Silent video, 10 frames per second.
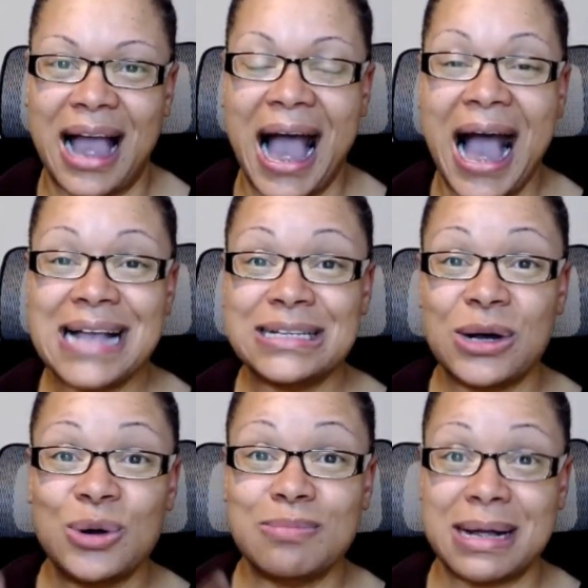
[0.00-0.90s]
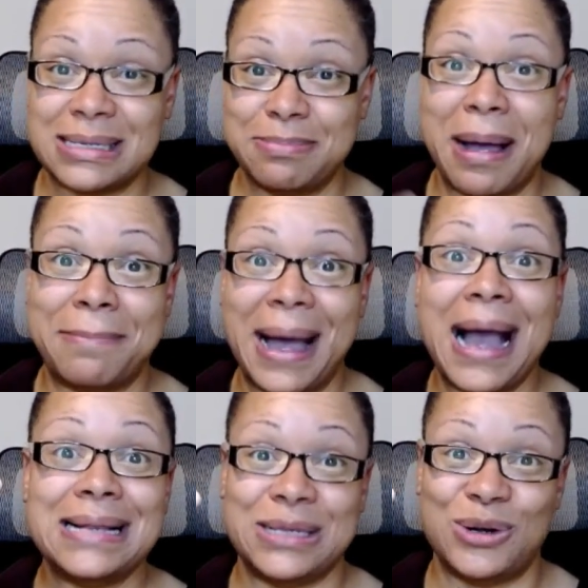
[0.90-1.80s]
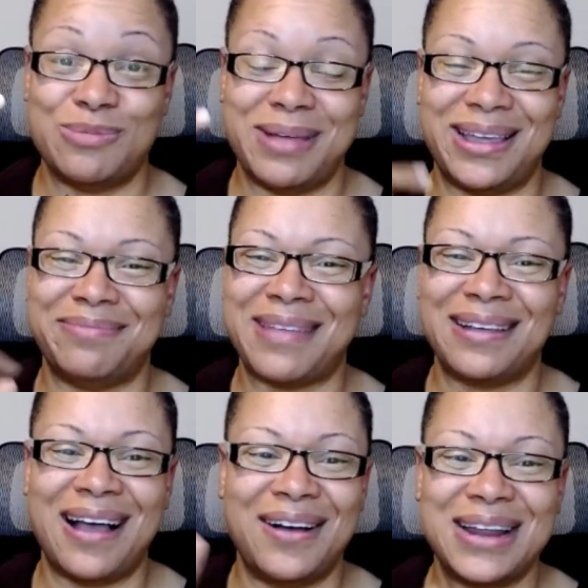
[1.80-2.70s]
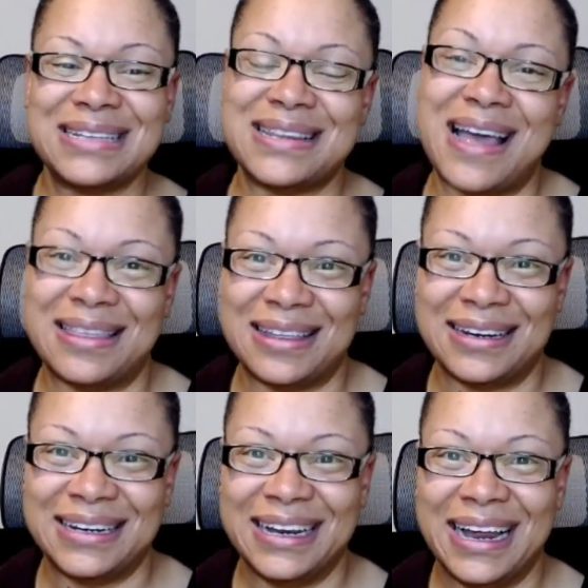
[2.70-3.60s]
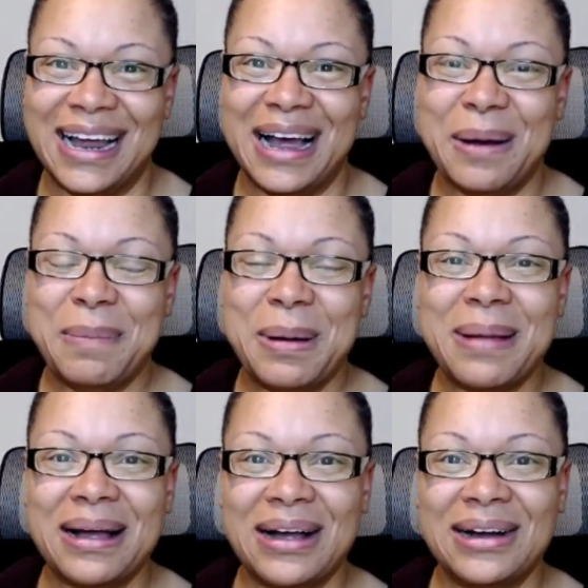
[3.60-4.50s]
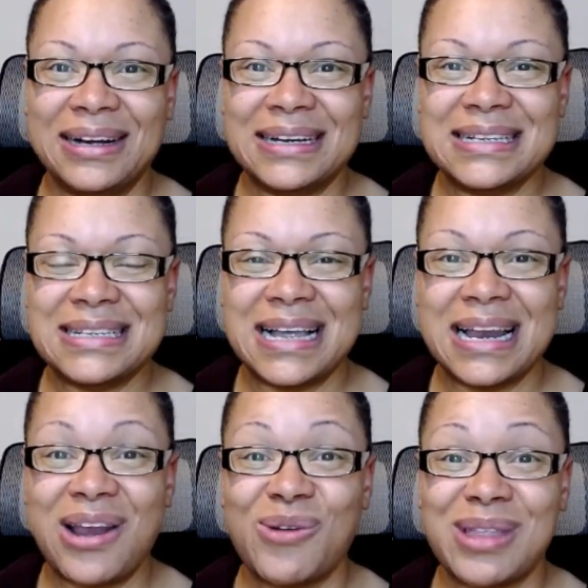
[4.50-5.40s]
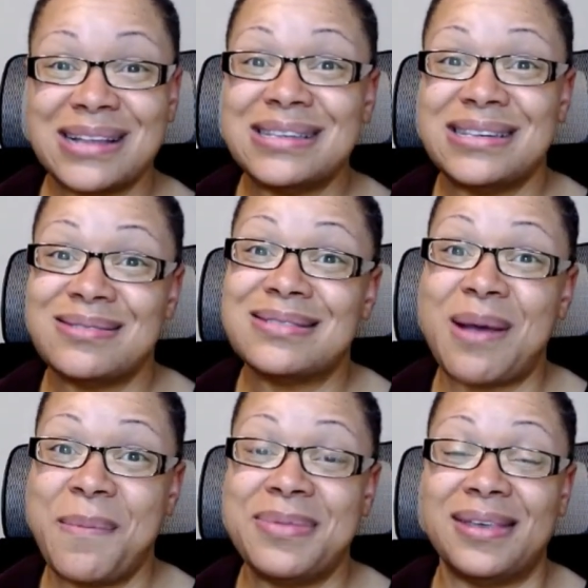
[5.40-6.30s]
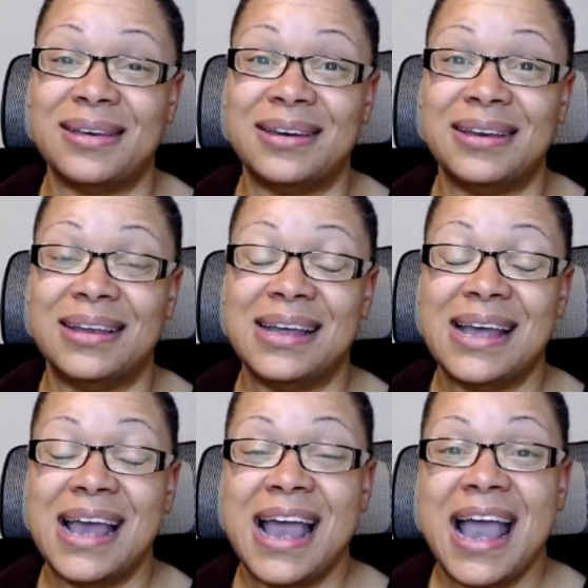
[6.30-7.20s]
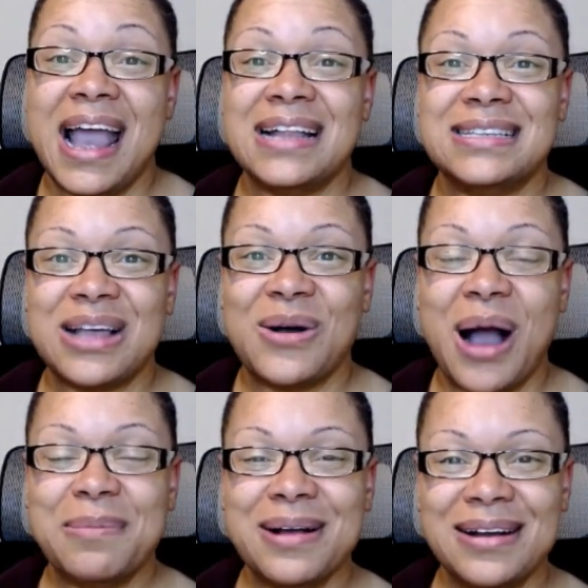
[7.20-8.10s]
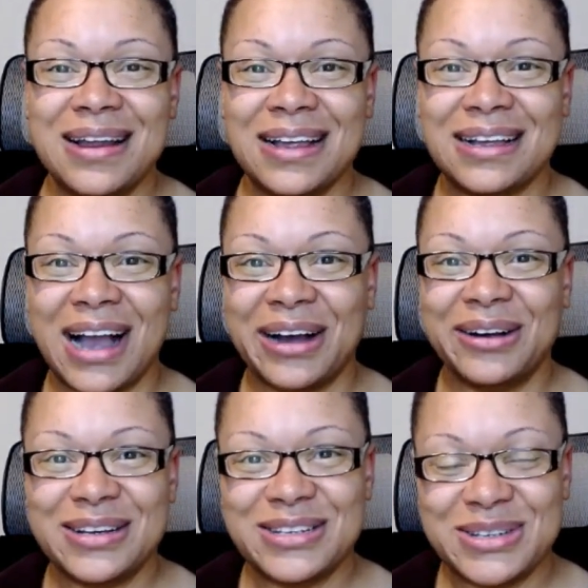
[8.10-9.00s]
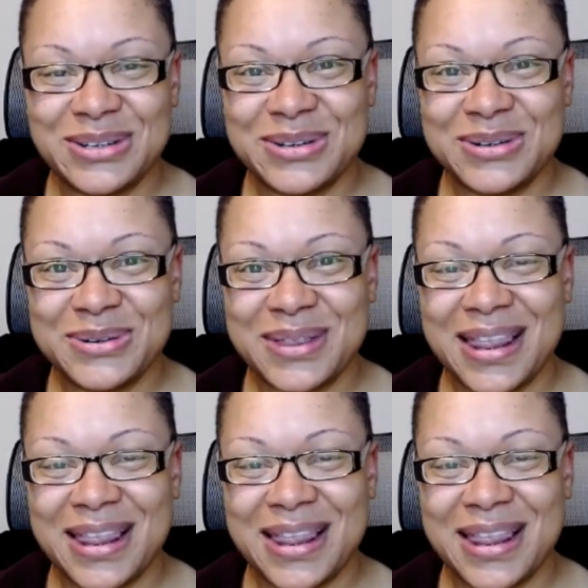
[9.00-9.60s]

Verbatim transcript: I told my my mind told me, oh, that's nothing. But my heart is saying, no, that's still something. And so I'm going to encourage you